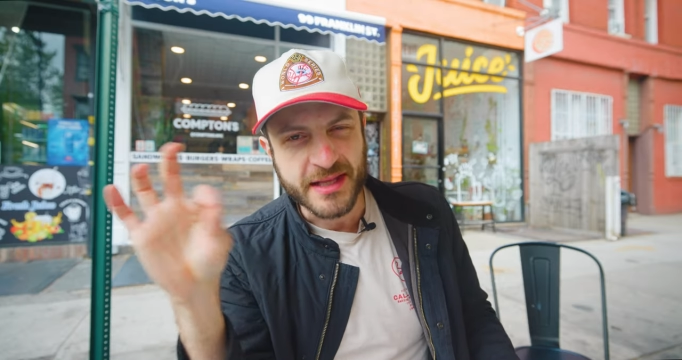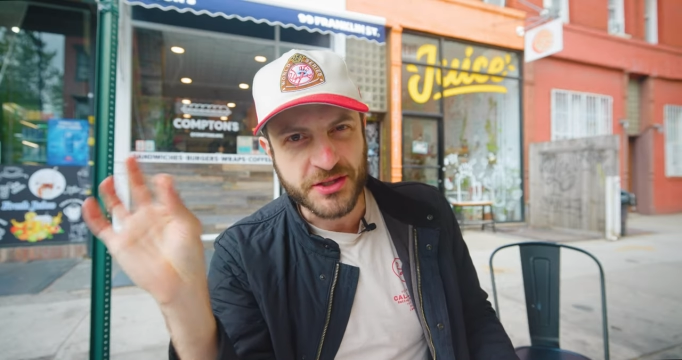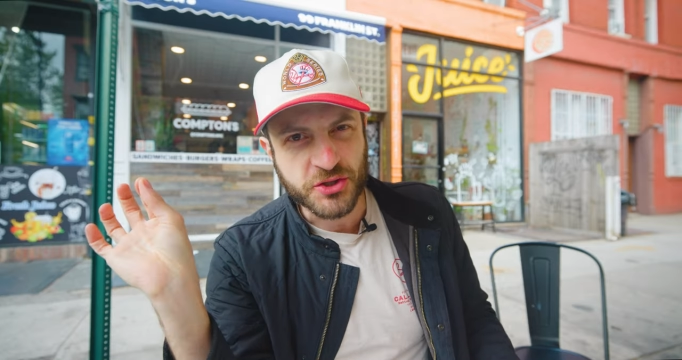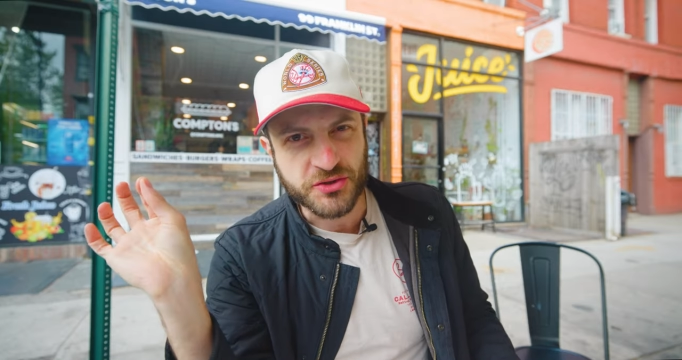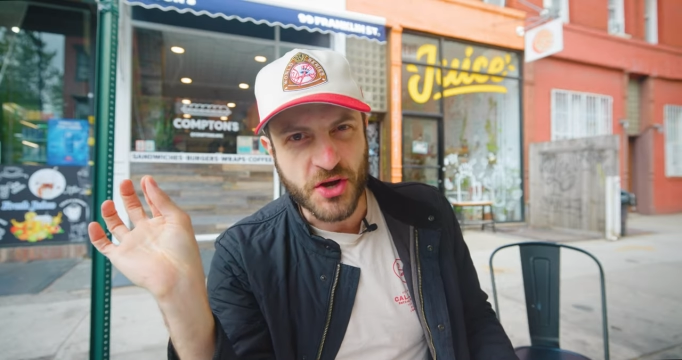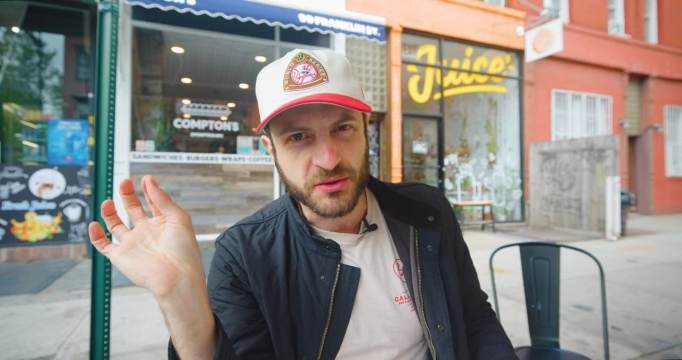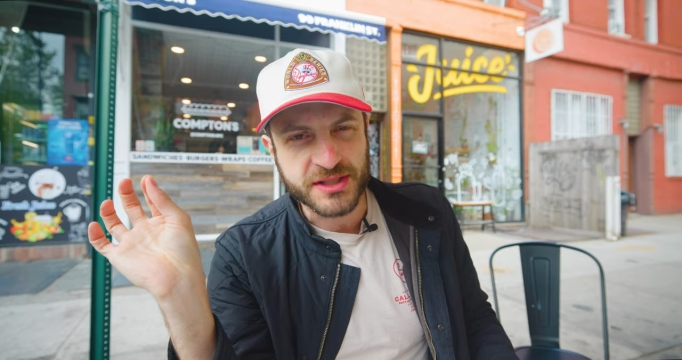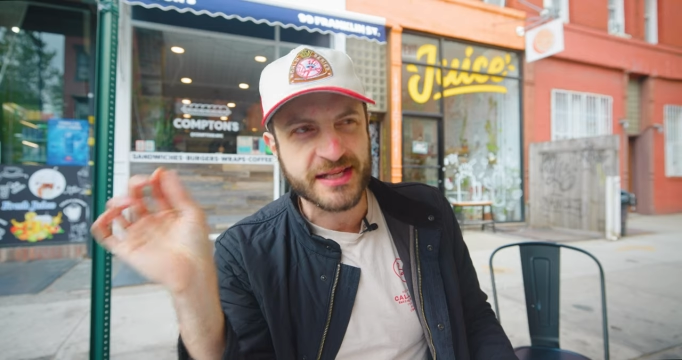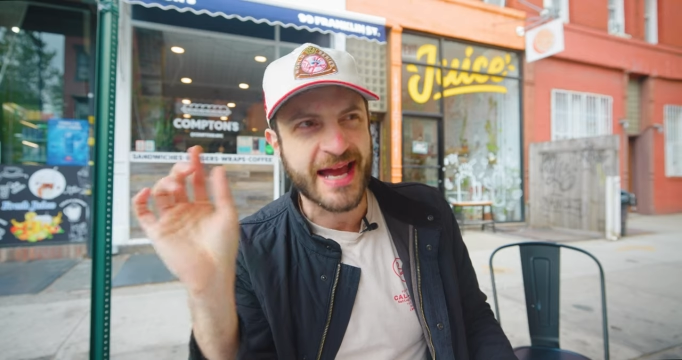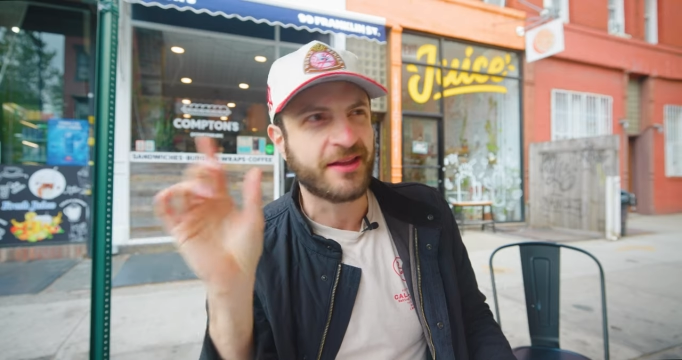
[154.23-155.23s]
they took
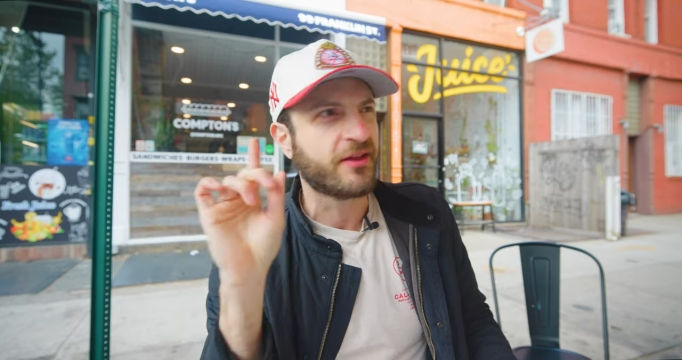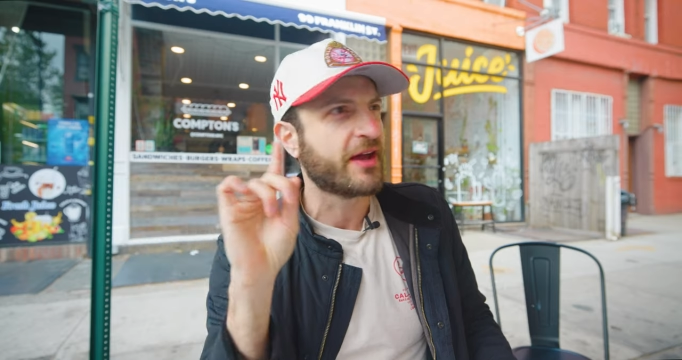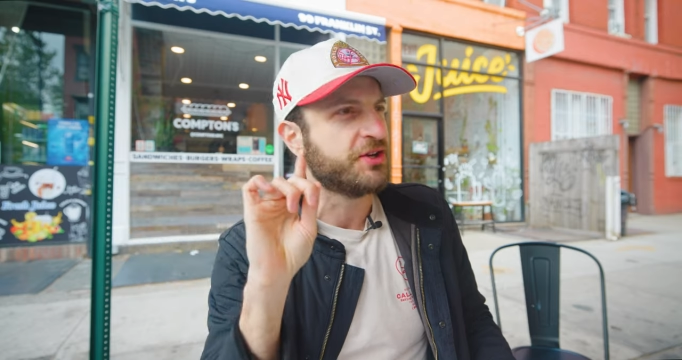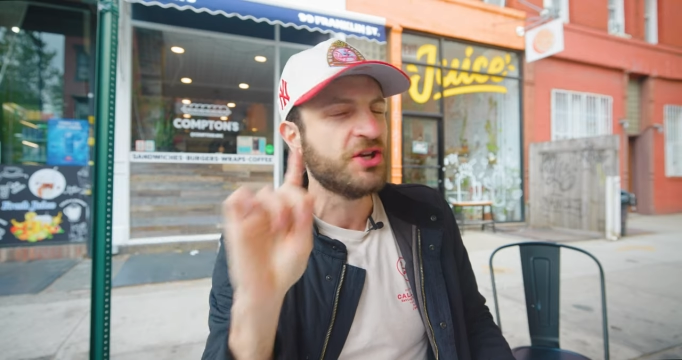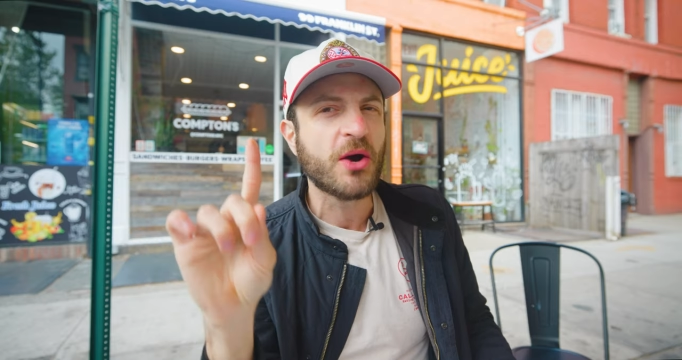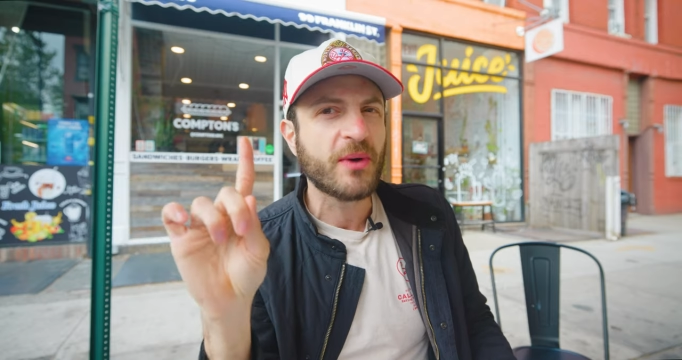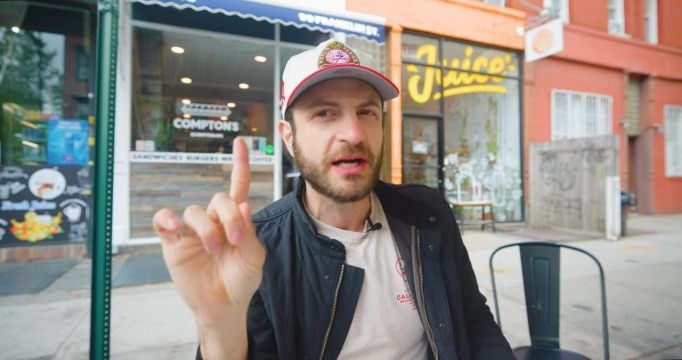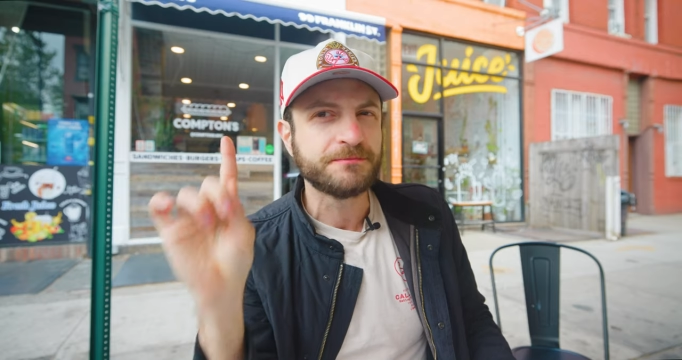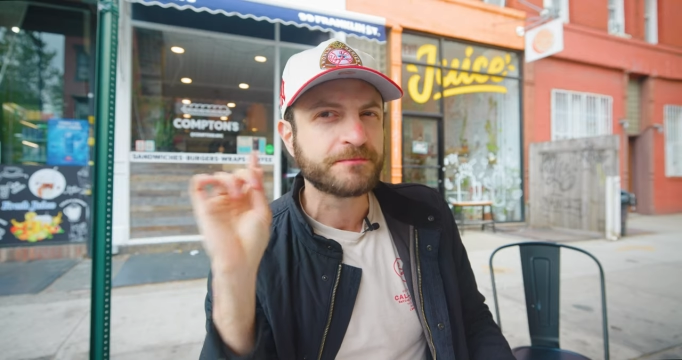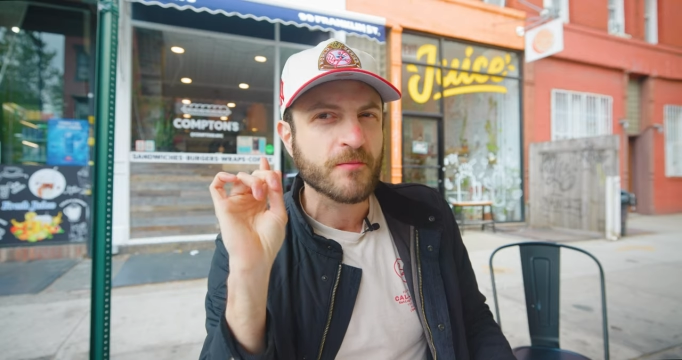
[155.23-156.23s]
notes and they're like, you know what?